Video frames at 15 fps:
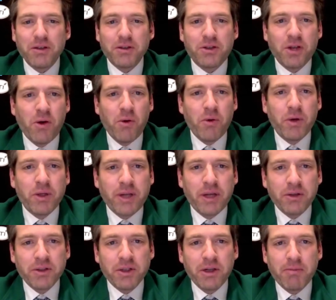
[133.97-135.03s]
So
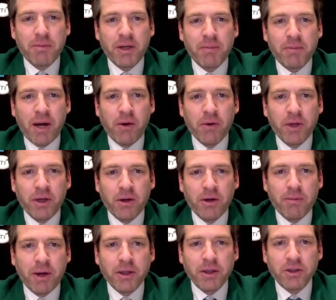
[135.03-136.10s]
tell us a little bit
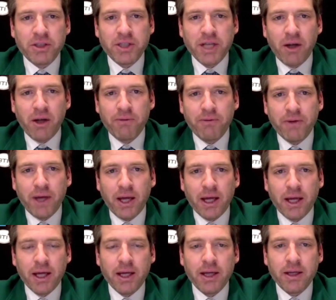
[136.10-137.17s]
about yourself
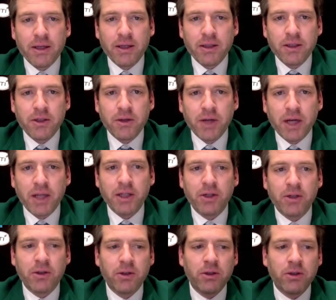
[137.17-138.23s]
and kind of
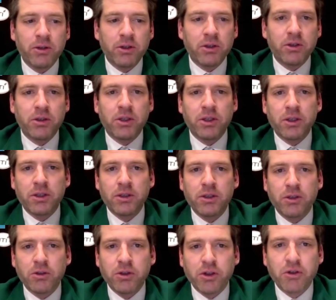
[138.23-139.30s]

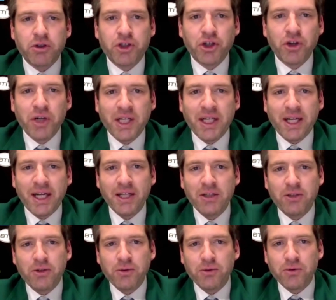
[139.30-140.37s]
your journey
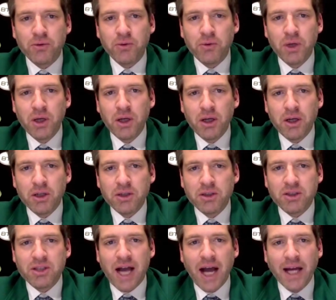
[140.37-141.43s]
into
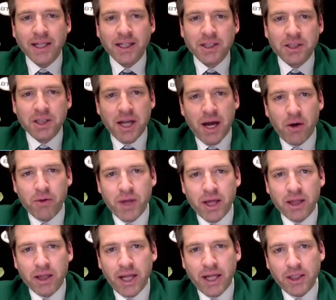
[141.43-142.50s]
science and how
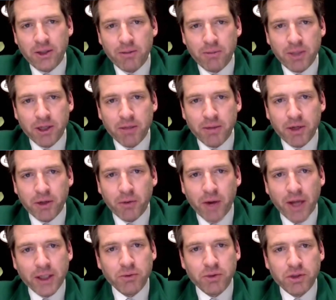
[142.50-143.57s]
that led to you becoming a
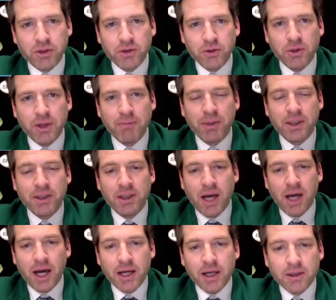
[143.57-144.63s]
graduate student at
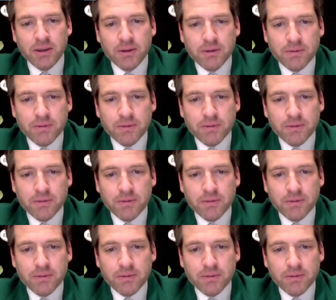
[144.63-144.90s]
BTI.